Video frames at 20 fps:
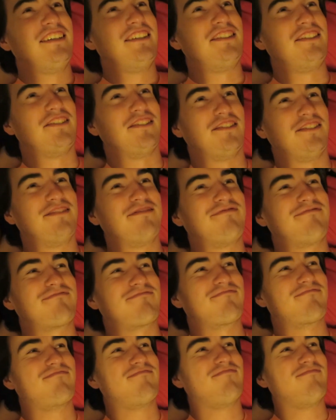So,
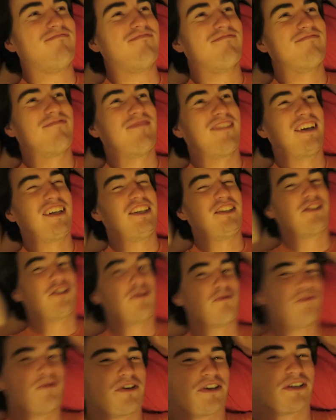and he's
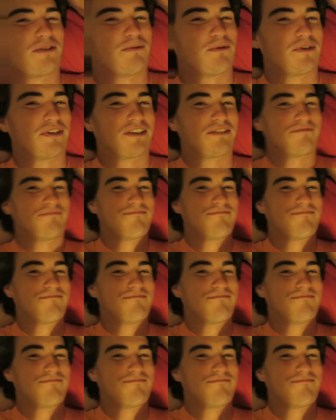got work in the morning.